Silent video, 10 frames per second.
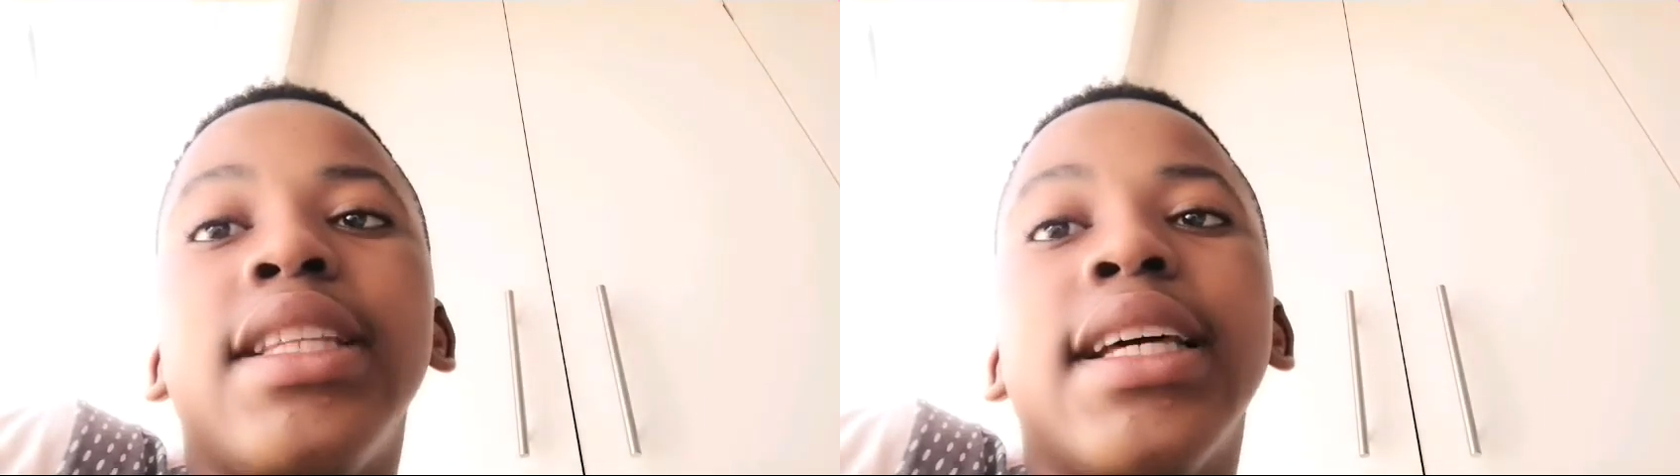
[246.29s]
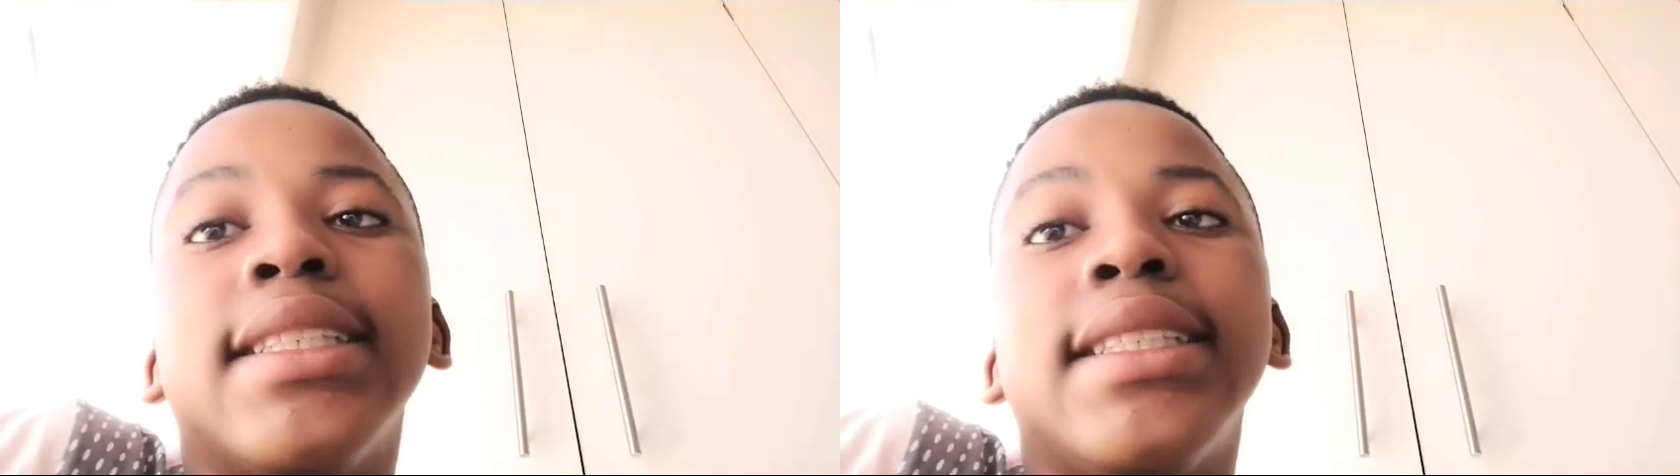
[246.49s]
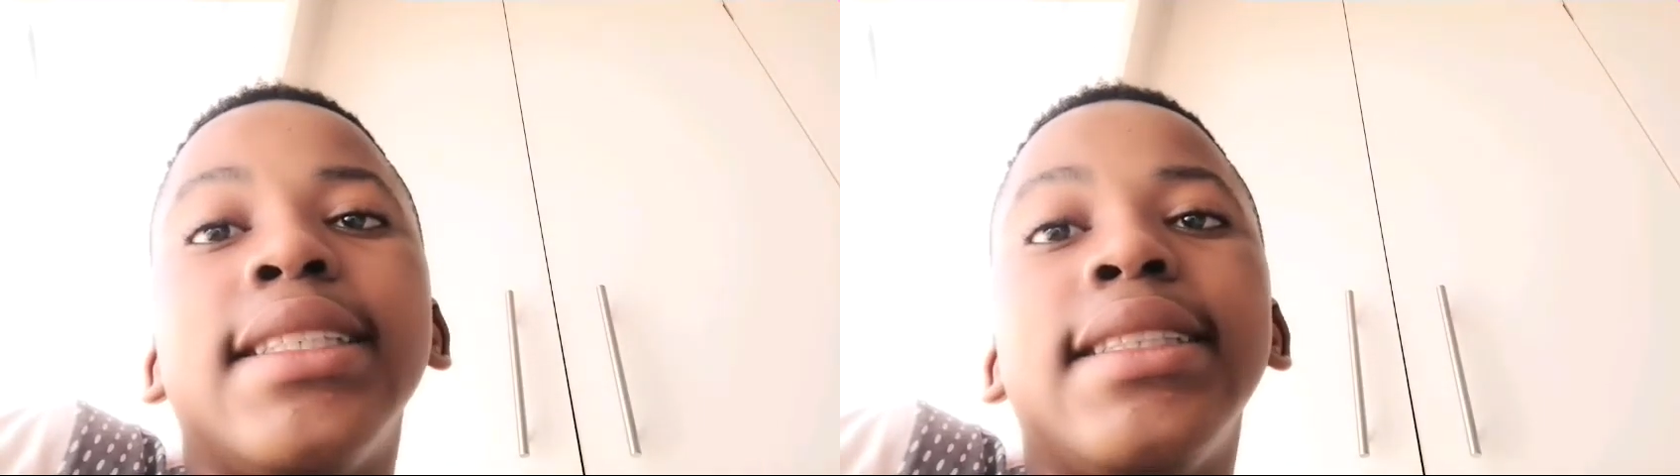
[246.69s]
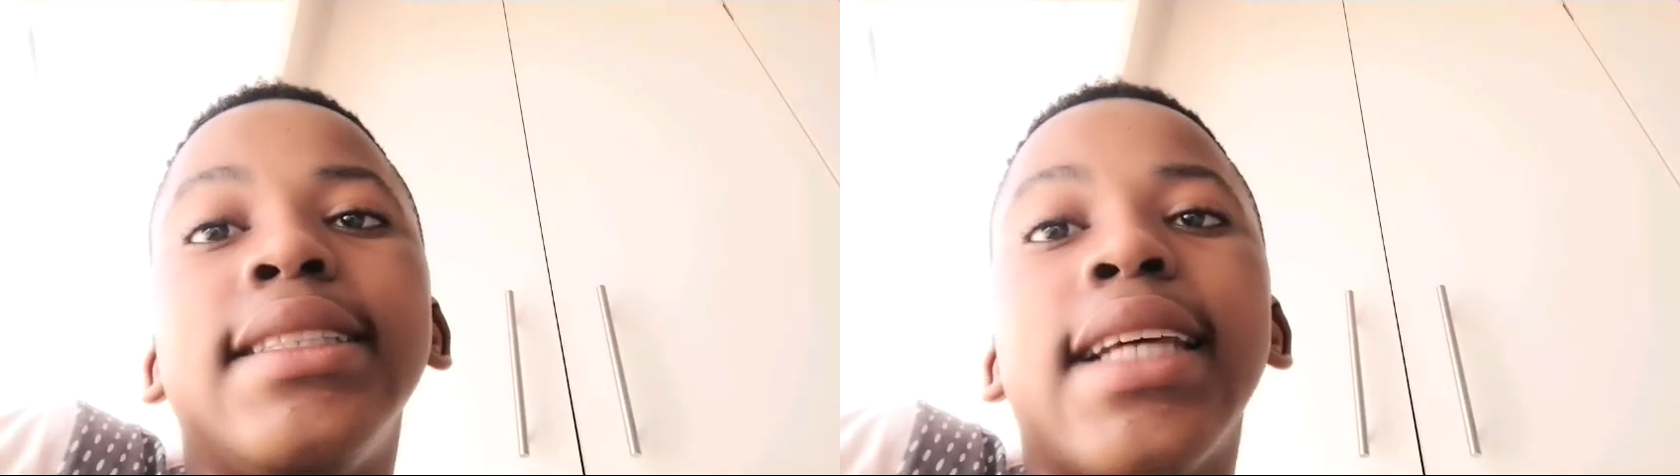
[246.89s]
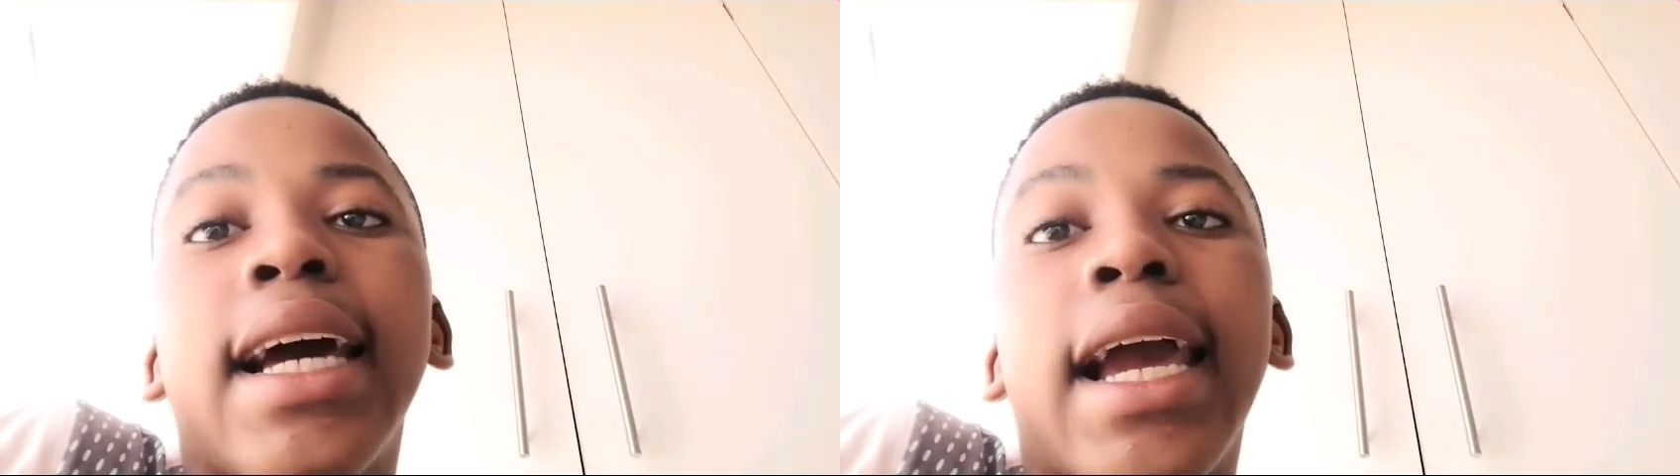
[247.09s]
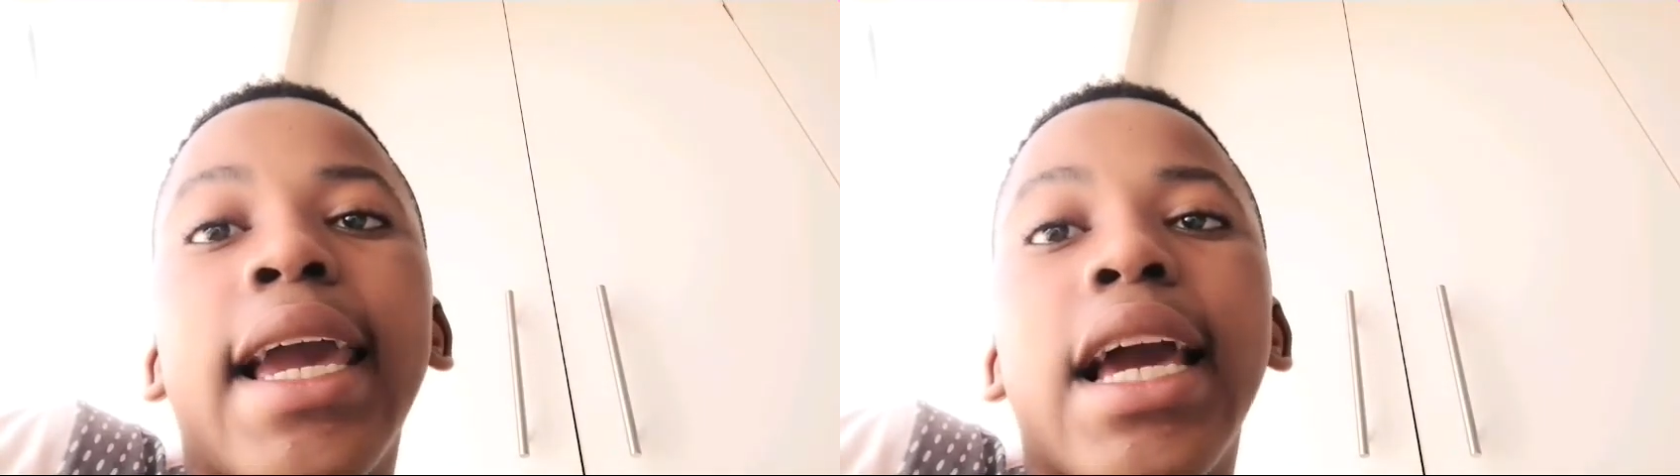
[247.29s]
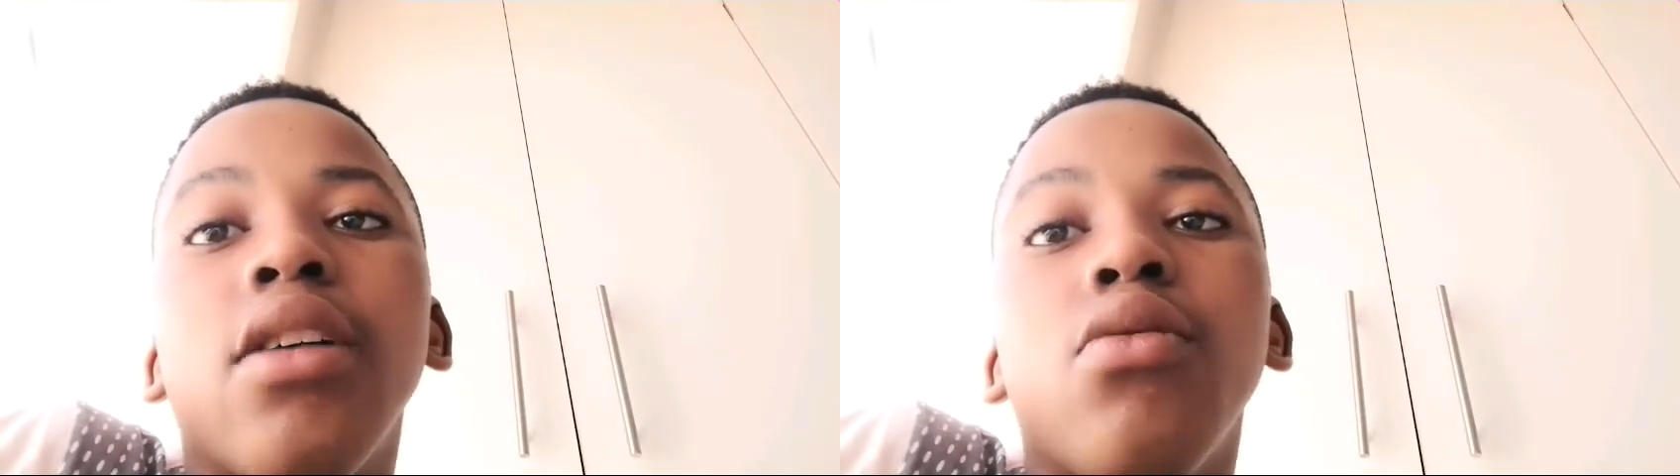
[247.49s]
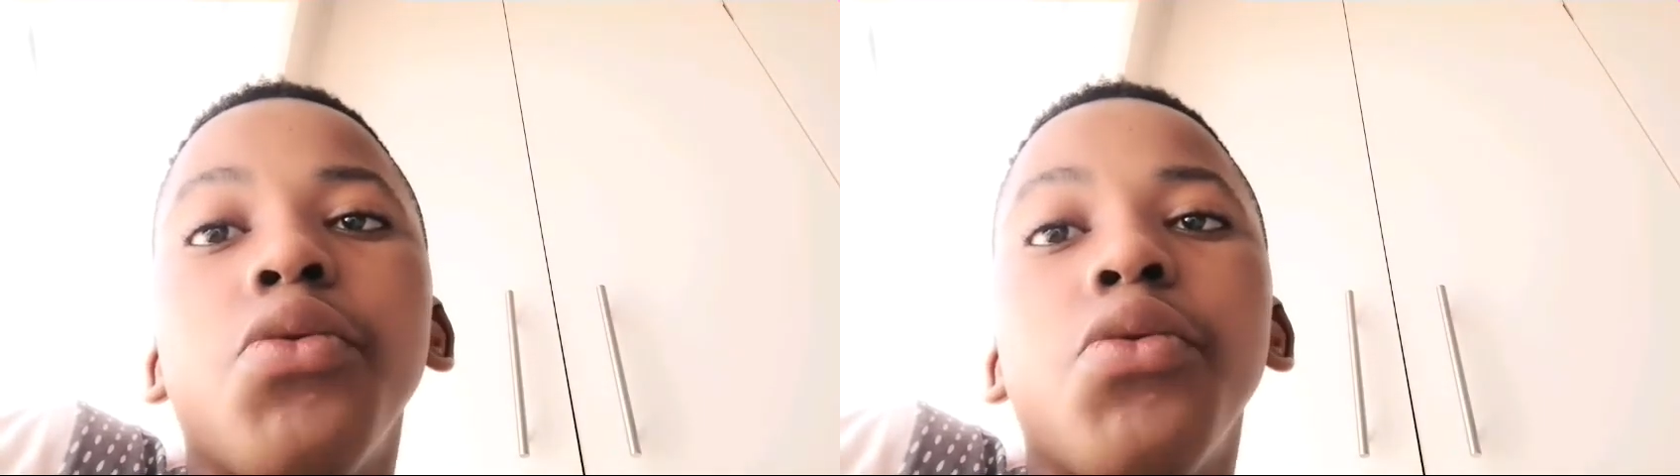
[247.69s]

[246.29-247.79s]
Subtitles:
the steering